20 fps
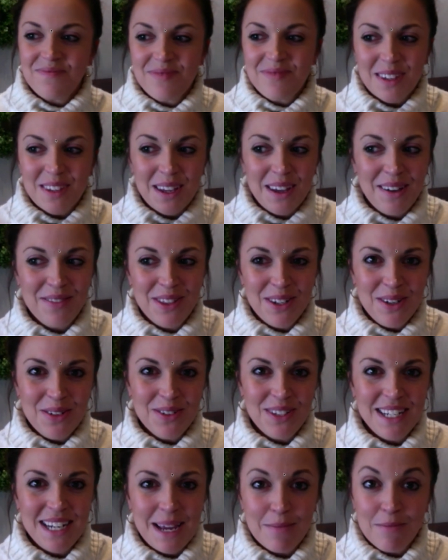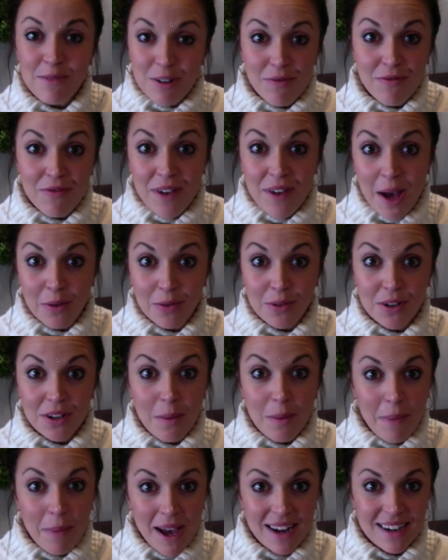of the newly named Found
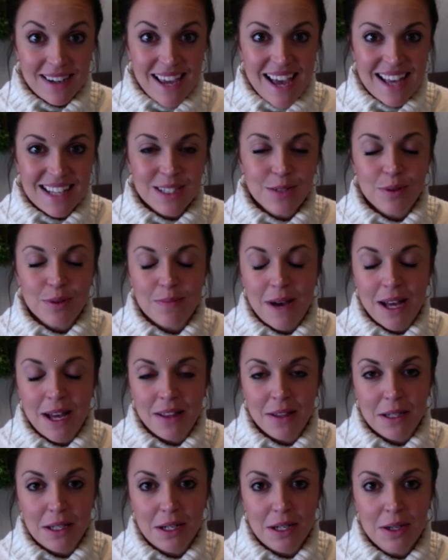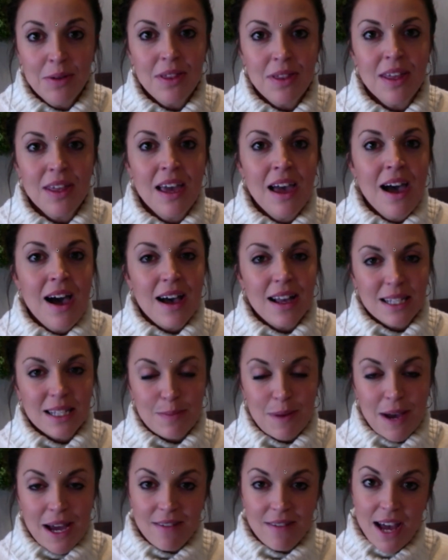podcast with Molly Knuth on
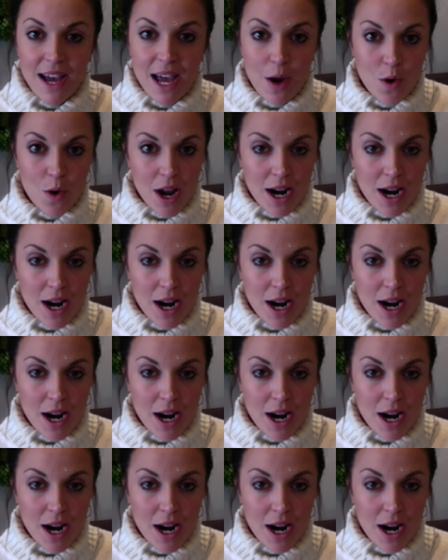Spotify or on